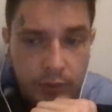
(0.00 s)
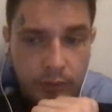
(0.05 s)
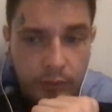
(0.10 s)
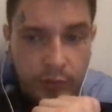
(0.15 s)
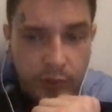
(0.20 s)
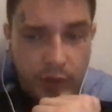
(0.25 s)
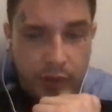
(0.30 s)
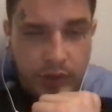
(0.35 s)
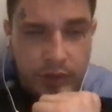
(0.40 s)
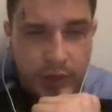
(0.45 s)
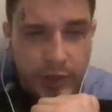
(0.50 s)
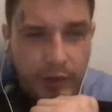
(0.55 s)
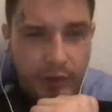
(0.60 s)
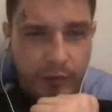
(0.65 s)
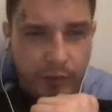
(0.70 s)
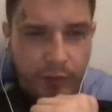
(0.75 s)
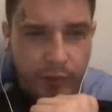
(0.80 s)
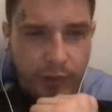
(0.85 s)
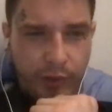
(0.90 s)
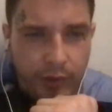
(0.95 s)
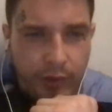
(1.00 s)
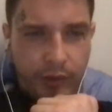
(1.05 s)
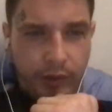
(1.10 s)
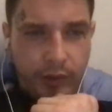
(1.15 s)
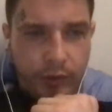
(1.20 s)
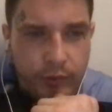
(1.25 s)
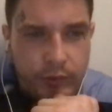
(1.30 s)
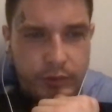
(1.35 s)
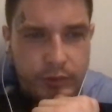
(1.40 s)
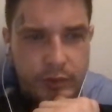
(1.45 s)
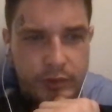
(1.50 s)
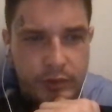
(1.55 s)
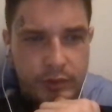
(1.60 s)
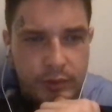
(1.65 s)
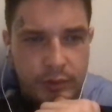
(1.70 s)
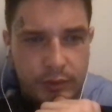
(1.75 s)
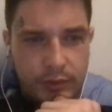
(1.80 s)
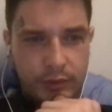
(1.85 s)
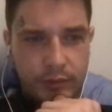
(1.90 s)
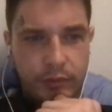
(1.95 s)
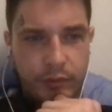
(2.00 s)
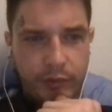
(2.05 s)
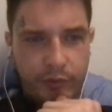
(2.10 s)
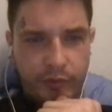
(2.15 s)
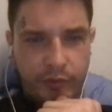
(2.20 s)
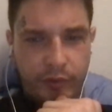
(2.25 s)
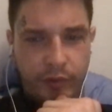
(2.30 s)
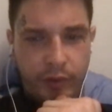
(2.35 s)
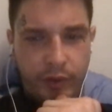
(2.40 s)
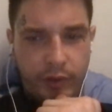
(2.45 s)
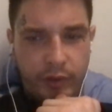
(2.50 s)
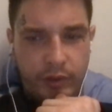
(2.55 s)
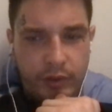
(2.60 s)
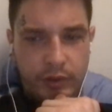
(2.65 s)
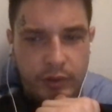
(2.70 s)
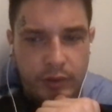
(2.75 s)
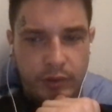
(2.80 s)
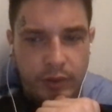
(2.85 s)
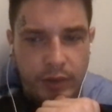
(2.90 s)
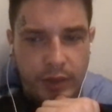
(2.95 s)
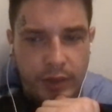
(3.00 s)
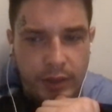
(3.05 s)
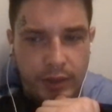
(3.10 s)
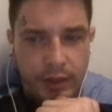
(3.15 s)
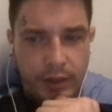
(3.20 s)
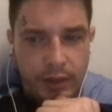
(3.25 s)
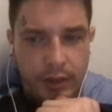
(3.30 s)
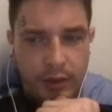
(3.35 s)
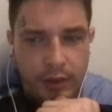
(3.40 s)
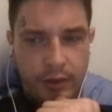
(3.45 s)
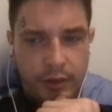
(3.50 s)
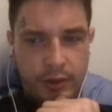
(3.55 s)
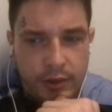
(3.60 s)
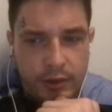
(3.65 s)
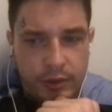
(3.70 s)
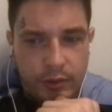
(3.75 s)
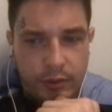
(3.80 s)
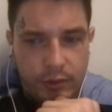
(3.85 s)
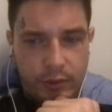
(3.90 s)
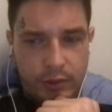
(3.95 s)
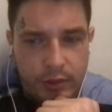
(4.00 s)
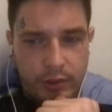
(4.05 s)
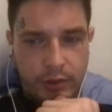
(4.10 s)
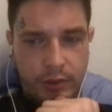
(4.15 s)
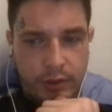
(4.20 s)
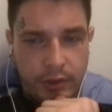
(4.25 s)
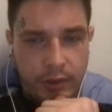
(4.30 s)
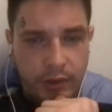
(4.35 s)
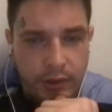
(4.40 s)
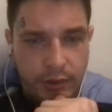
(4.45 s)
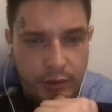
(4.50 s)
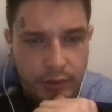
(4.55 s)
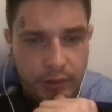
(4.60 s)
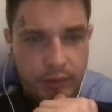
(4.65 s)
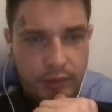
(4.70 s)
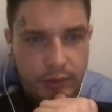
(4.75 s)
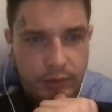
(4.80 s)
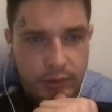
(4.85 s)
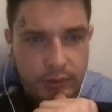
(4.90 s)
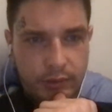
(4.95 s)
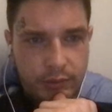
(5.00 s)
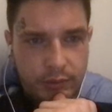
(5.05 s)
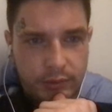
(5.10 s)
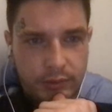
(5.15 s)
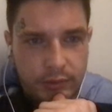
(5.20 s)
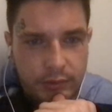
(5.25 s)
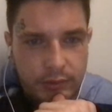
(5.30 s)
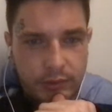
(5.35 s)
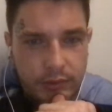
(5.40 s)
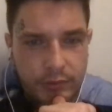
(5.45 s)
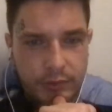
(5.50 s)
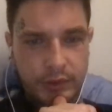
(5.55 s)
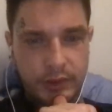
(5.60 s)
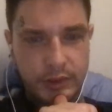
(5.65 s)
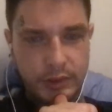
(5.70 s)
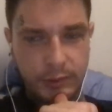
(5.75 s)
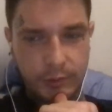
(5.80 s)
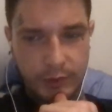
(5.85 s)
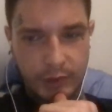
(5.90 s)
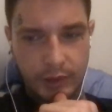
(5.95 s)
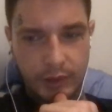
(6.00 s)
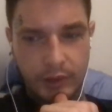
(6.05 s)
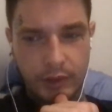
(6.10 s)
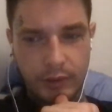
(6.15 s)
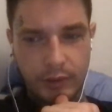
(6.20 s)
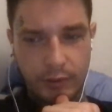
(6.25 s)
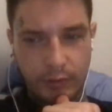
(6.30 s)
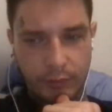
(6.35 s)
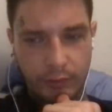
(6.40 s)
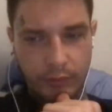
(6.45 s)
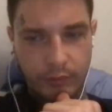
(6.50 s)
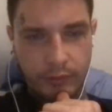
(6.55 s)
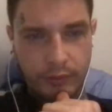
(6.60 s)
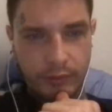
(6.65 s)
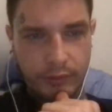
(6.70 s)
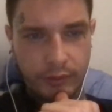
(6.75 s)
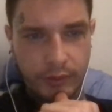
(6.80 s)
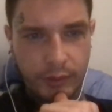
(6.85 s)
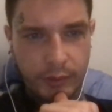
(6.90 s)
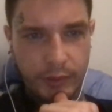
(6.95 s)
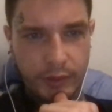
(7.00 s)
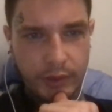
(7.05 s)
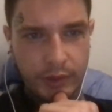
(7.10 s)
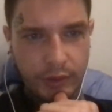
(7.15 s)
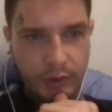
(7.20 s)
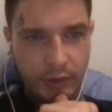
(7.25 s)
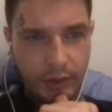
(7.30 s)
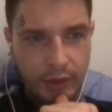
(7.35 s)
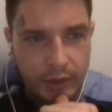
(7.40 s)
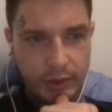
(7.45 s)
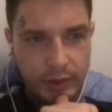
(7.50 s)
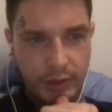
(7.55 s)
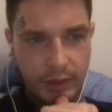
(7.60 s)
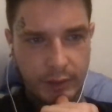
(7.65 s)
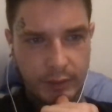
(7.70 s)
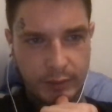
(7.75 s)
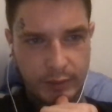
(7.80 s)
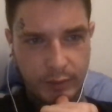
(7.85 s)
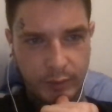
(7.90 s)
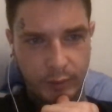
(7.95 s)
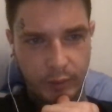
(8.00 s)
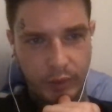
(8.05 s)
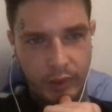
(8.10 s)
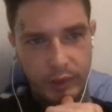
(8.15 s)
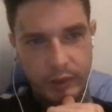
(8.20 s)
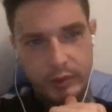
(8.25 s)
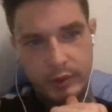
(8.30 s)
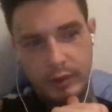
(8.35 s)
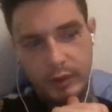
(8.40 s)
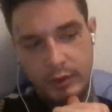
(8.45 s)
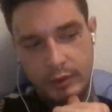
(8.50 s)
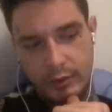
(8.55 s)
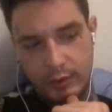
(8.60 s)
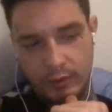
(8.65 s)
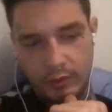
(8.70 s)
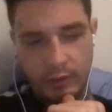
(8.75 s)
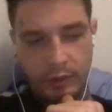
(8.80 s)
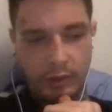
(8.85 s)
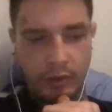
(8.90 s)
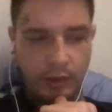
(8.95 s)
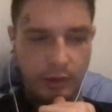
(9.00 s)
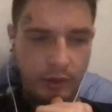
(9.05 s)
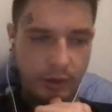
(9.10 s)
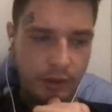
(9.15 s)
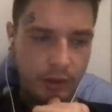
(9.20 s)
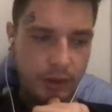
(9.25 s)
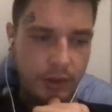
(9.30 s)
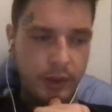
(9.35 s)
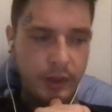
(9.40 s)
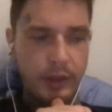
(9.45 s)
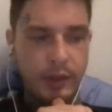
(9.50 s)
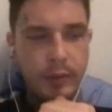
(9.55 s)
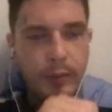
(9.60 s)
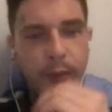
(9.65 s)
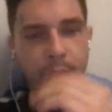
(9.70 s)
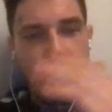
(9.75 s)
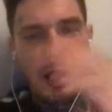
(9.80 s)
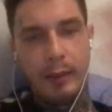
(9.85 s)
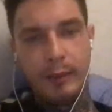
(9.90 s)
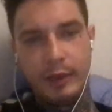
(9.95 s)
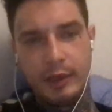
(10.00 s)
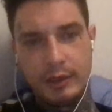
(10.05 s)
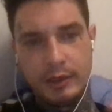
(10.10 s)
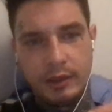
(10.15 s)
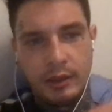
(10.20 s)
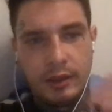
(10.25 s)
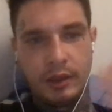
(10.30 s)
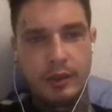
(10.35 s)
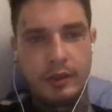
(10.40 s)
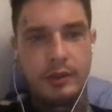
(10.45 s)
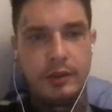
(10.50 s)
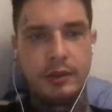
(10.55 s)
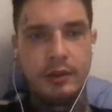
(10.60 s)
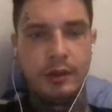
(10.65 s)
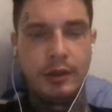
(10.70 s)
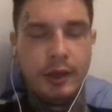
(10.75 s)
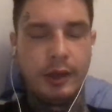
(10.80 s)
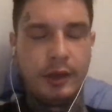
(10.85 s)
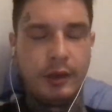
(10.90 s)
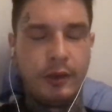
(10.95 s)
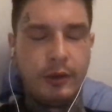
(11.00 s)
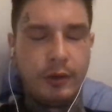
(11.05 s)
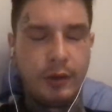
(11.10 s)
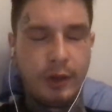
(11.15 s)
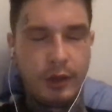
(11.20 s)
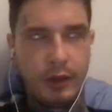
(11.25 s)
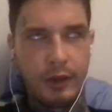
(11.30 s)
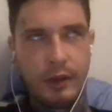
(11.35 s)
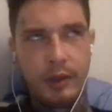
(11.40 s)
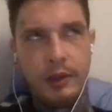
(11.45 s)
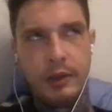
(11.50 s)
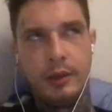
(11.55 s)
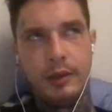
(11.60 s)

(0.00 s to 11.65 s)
But Jennifer, I think, was referring to directed energy torture, which is what they do. I mean, you get a job somewhere, it starts going good, then the mobbing starts, and you're like, okay,